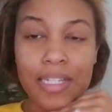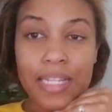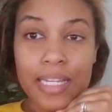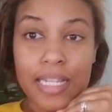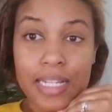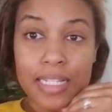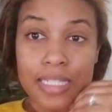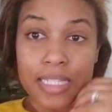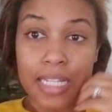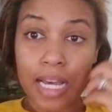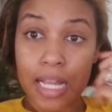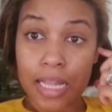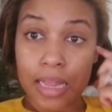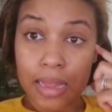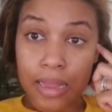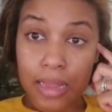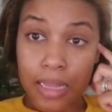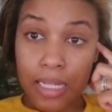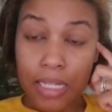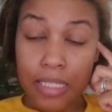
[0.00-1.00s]
It's
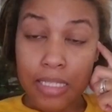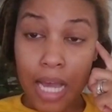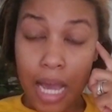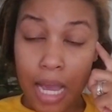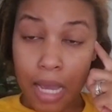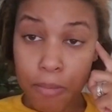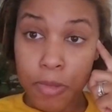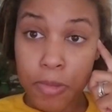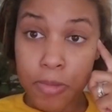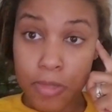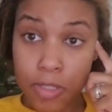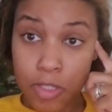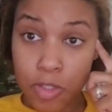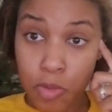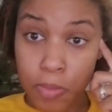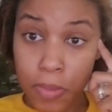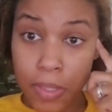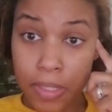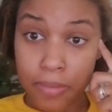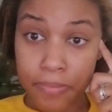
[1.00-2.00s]
a time
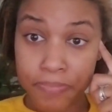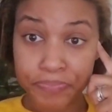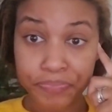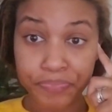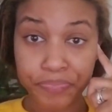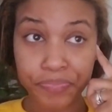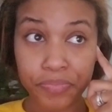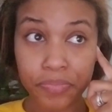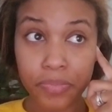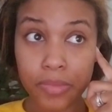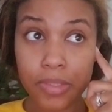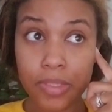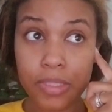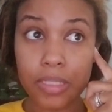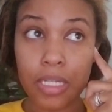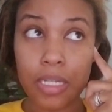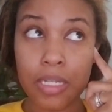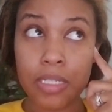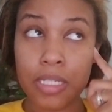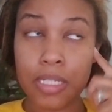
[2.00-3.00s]
consuming
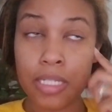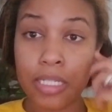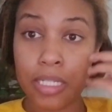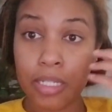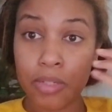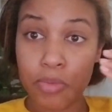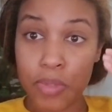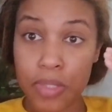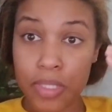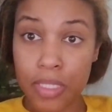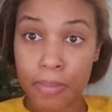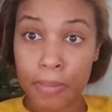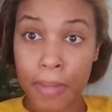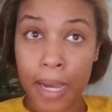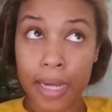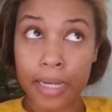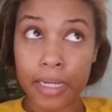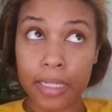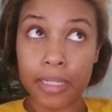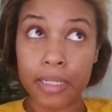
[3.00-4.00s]
to sit with
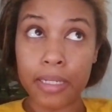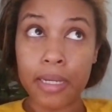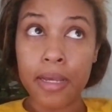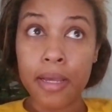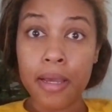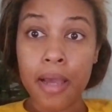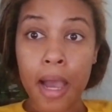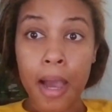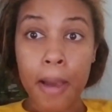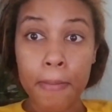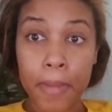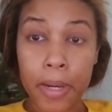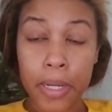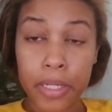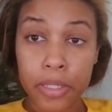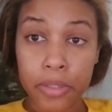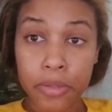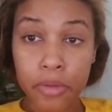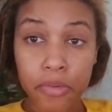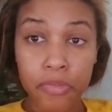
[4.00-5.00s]
somebody
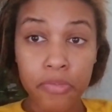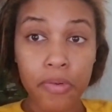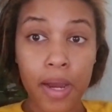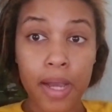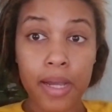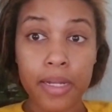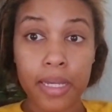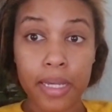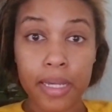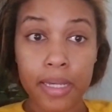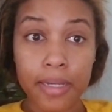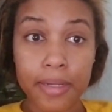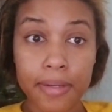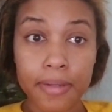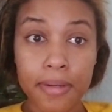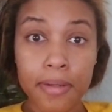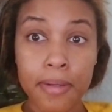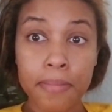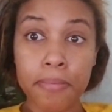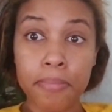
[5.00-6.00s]
Monday through Friday,
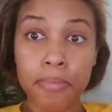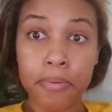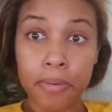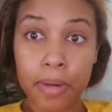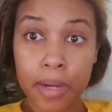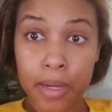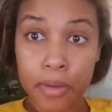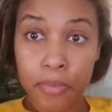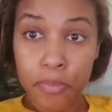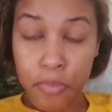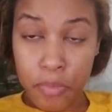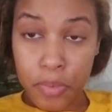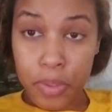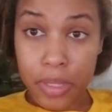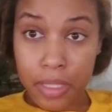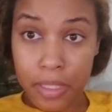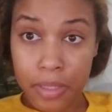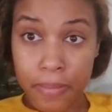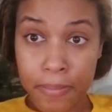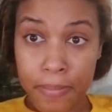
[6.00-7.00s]
pray
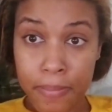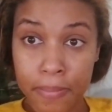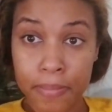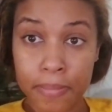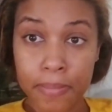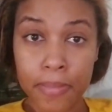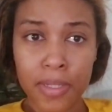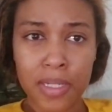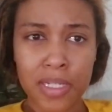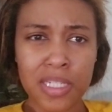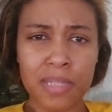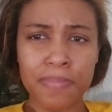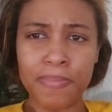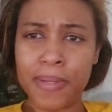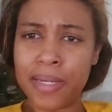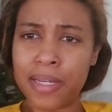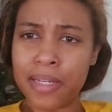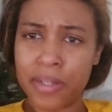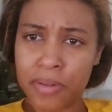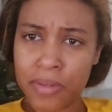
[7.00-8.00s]
with them,
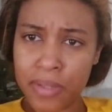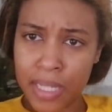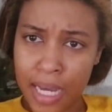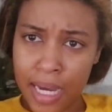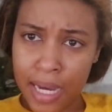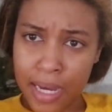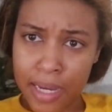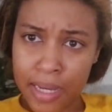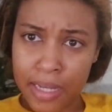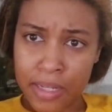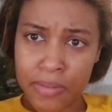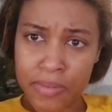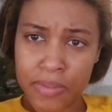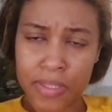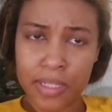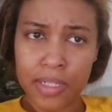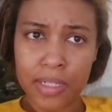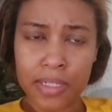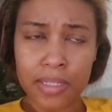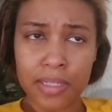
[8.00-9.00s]
speak in their
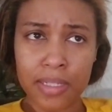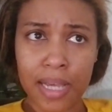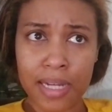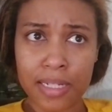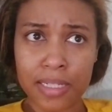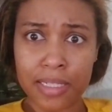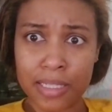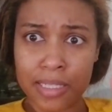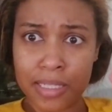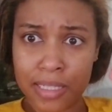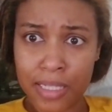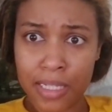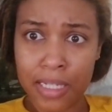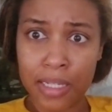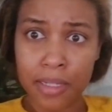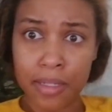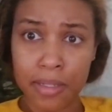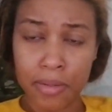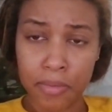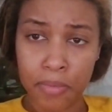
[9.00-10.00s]
lives, actually
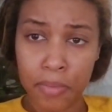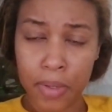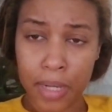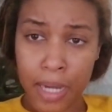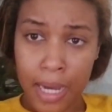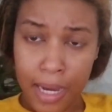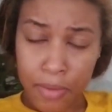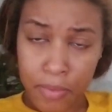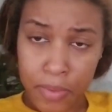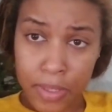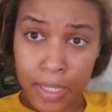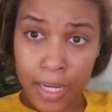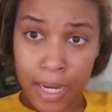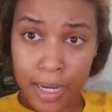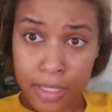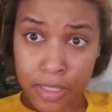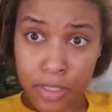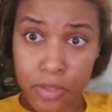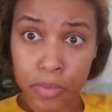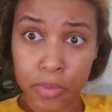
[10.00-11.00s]
see where God, what
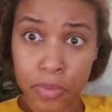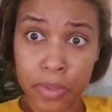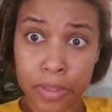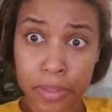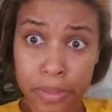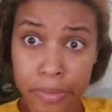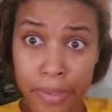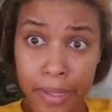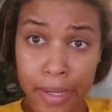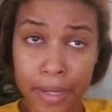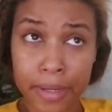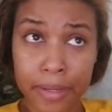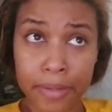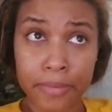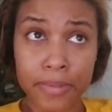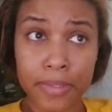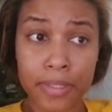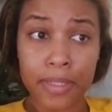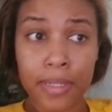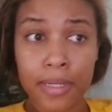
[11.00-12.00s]
God is doing in their
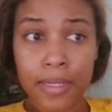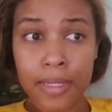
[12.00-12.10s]
lives,